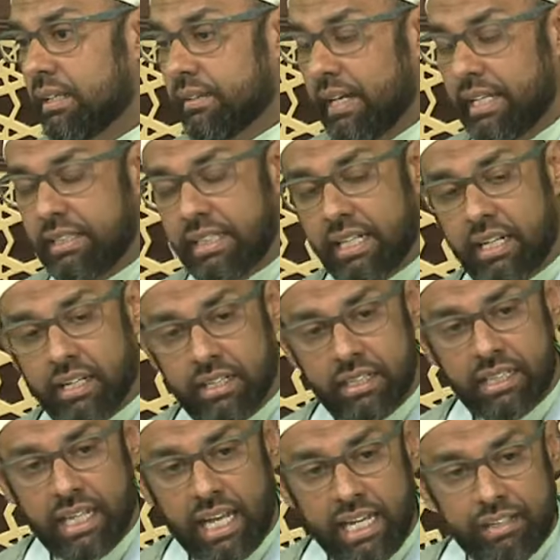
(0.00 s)
Right? That her
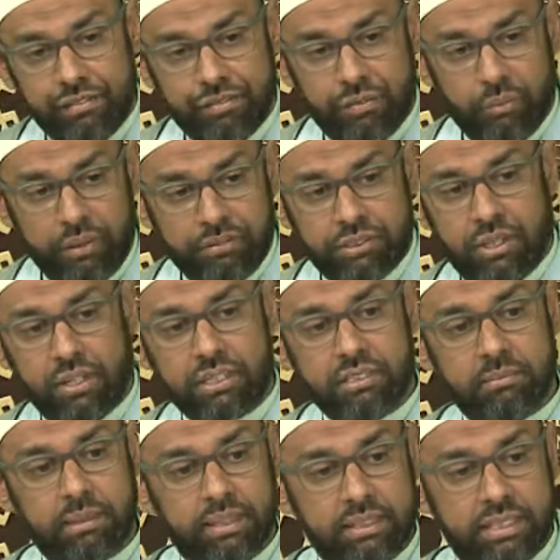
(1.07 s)
life, we've talked
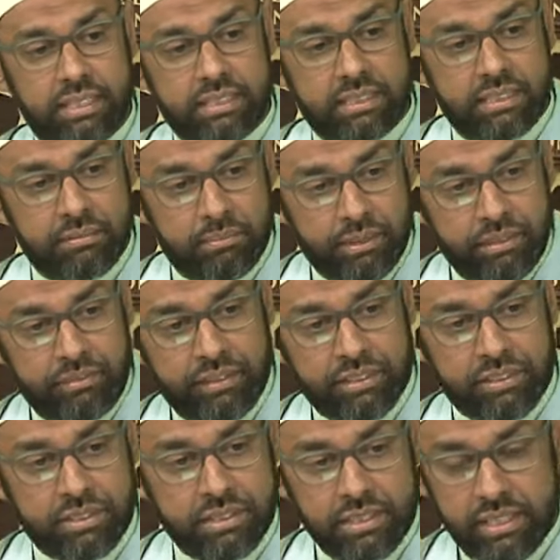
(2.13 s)
about this in
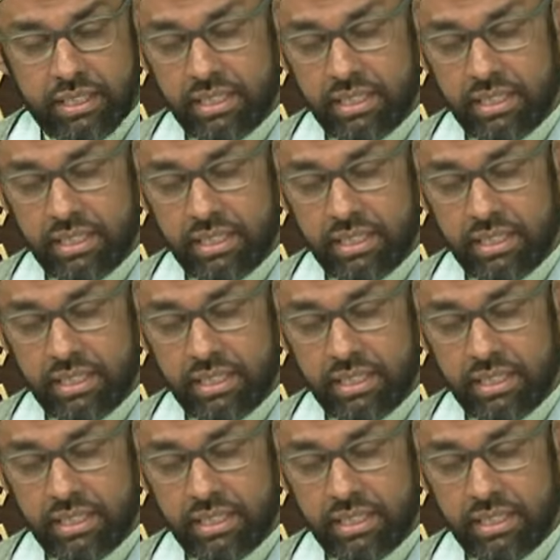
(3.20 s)
previous